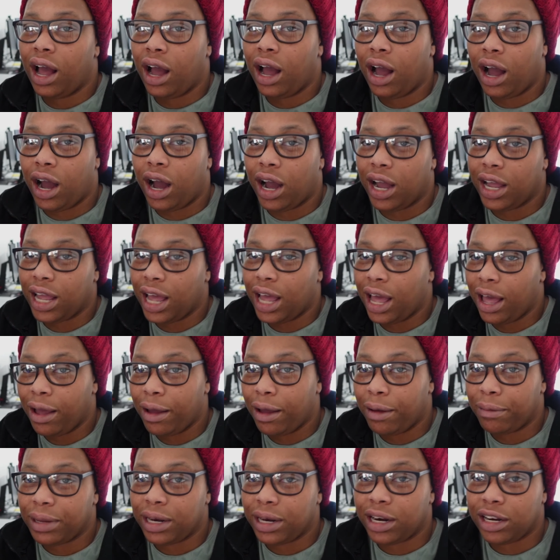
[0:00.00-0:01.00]
I
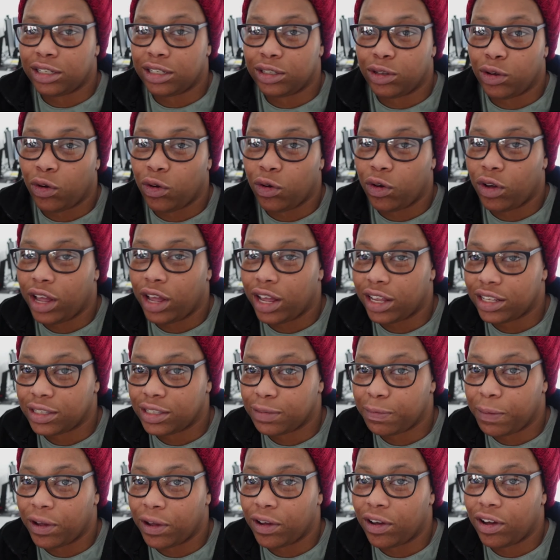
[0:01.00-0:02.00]
am an Azure
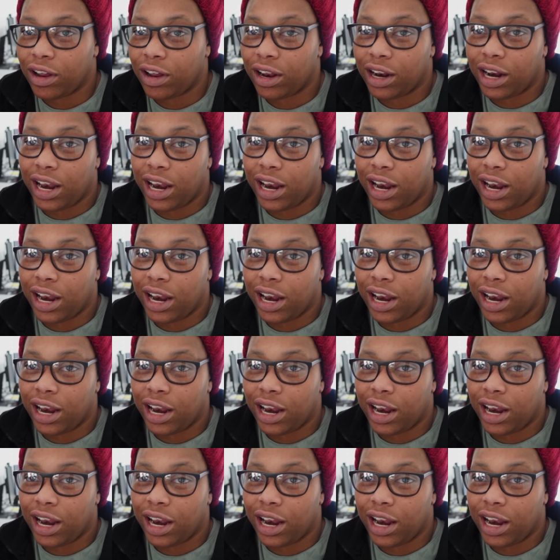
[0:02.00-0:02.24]
expert.